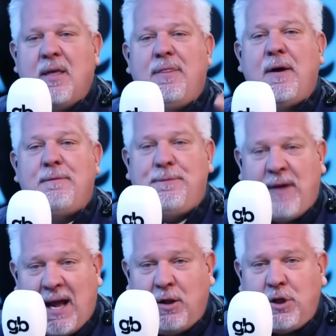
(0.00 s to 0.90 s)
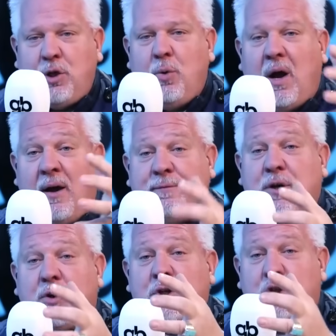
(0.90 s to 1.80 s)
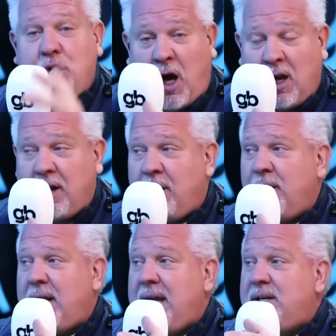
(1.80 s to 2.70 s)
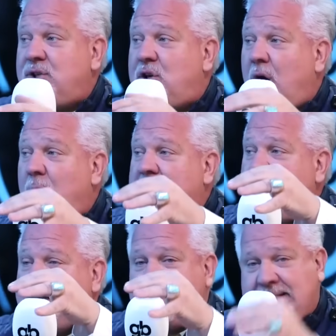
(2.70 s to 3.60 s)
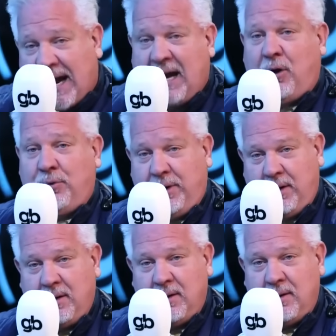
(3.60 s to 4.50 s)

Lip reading: The value of your dollar is going down.